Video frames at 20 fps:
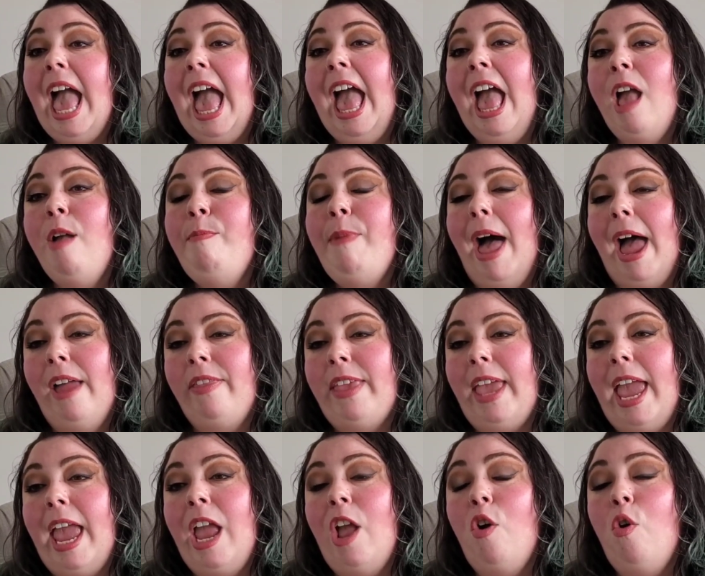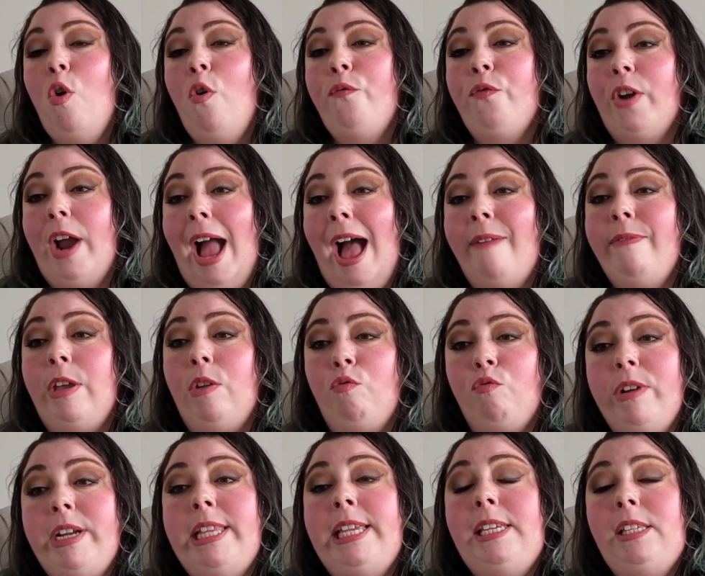Am I the a-hole for having
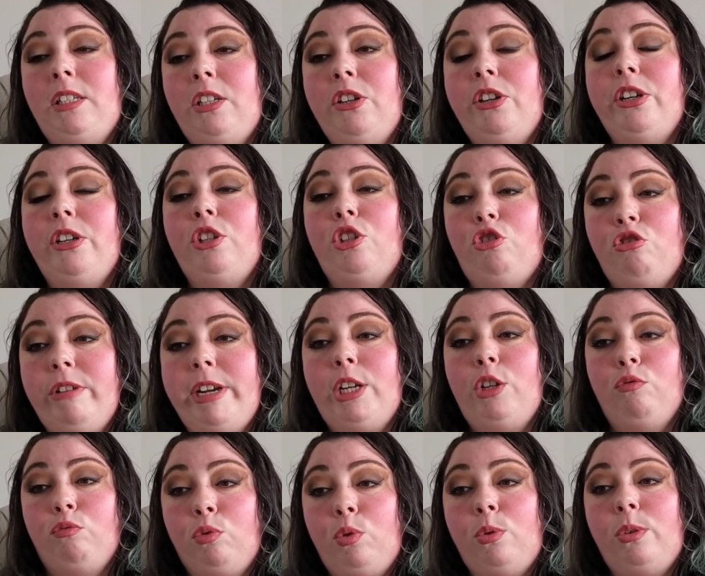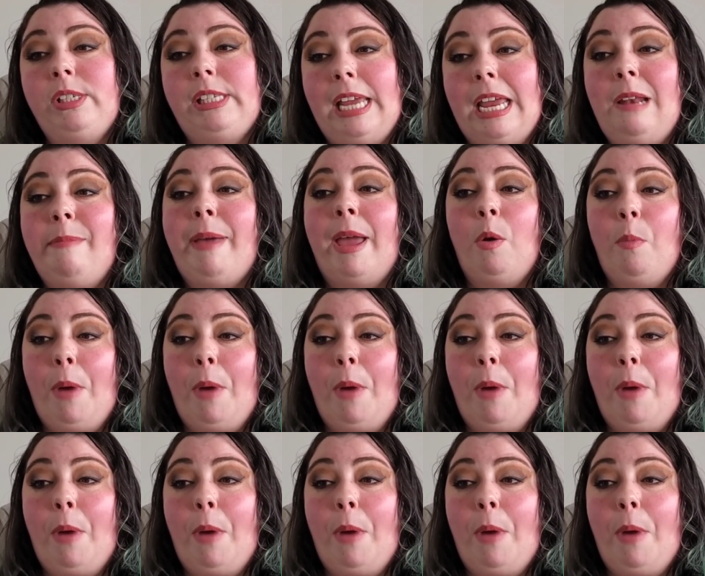really strict rules in my